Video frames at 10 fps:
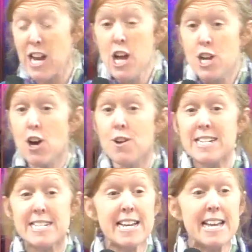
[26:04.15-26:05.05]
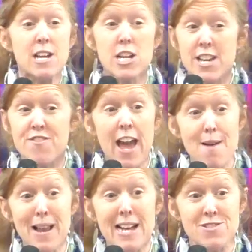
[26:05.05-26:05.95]
Not only could he have kept
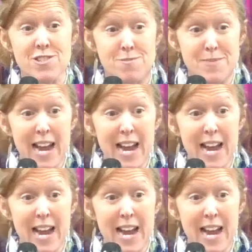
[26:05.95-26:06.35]
Lazarus from dying,